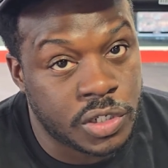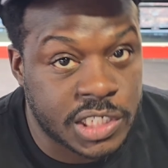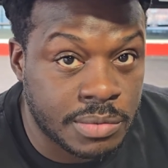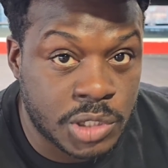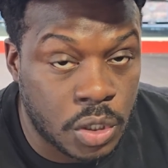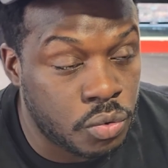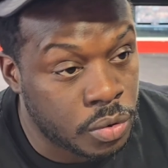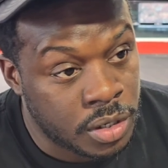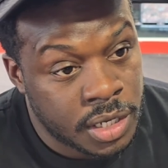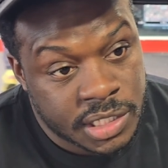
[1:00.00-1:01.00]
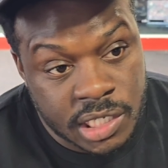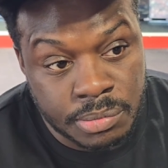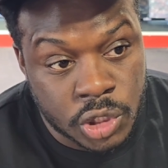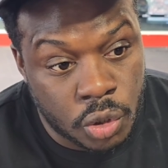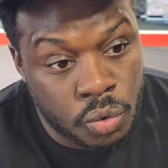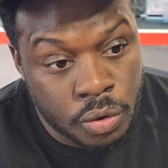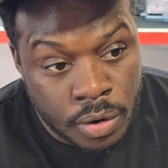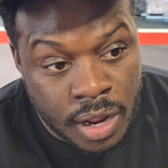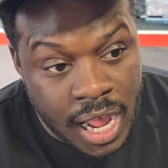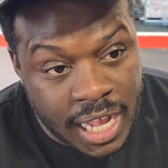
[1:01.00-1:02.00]
or Tim Tszyu. Tim
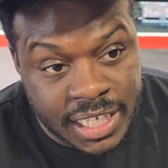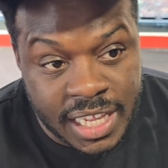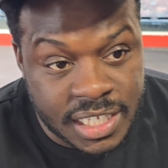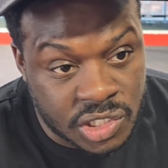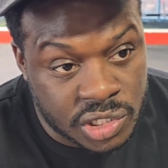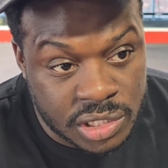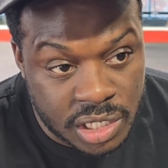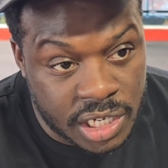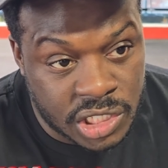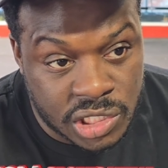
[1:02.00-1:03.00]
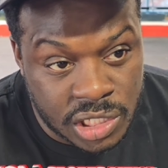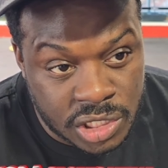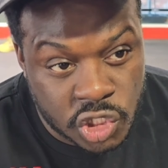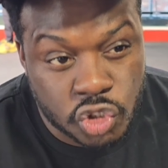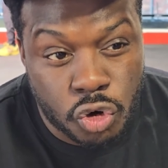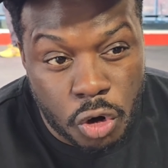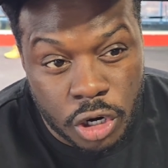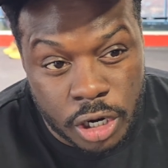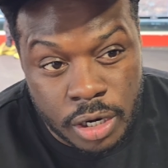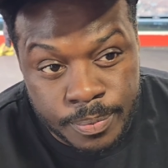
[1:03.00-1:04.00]
Tszyu, I think, is is the
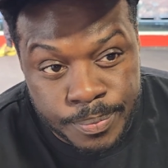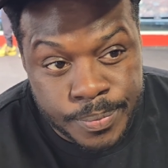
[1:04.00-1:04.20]
stronger,